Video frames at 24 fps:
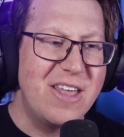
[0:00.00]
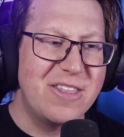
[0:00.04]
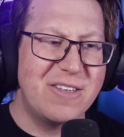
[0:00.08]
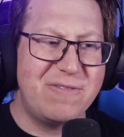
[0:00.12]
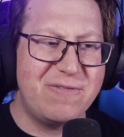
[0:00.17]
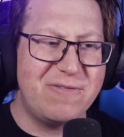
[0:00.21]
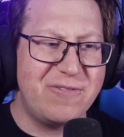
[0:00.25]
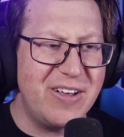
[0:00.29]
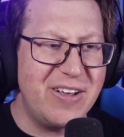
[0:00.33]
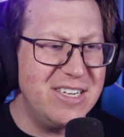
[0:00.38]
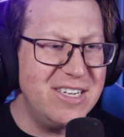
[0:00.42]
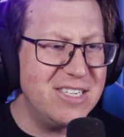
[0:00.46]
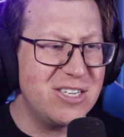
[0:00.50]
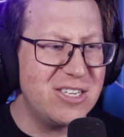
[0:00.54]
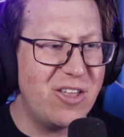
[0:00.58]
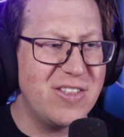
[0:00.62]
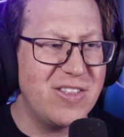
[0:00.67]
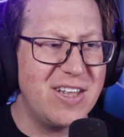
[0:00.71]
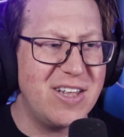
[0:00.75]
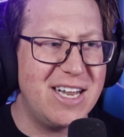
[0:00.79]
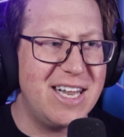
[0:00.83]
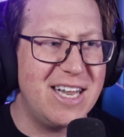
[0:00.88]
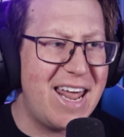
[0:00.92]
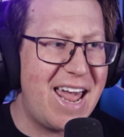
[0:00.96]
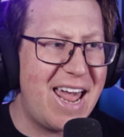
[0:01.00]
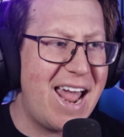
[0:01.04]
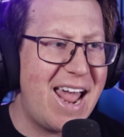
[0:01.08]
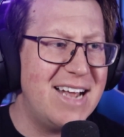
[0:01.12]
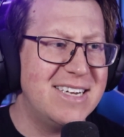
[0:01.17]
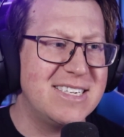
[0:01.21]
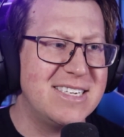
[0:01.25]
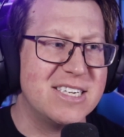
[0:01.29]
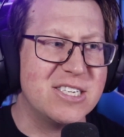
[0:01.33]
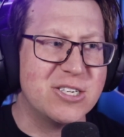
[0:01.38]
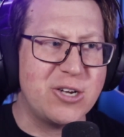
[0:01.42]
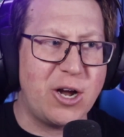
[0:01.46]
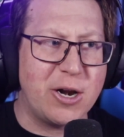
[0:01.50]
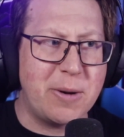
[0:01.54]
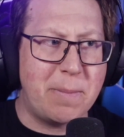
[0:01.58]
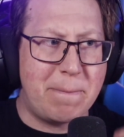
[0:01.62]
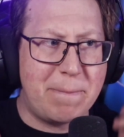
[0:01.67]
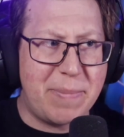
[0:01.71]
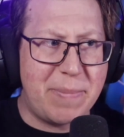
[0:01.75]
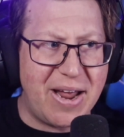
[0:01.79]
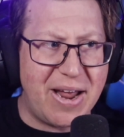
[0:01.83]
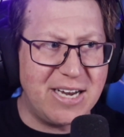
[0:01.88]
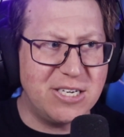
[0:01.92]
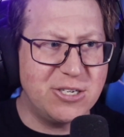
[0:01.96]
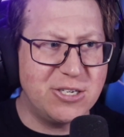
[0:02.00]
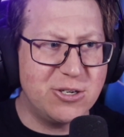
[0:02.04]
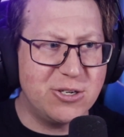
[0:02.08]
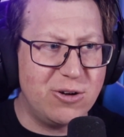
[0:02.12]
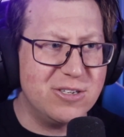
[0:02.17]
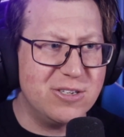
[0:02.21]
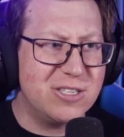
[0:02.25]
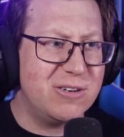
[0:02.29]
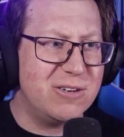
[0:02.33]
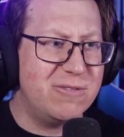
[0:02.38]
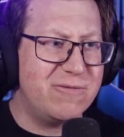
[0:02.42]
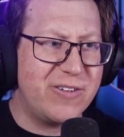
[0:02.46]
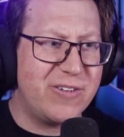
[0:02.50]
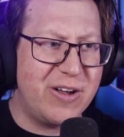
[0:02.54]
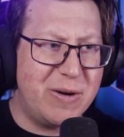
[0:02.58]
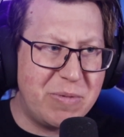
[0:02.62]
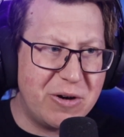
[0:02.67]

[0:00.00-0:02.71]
The fins on the legs, it's got a big dorsal fin,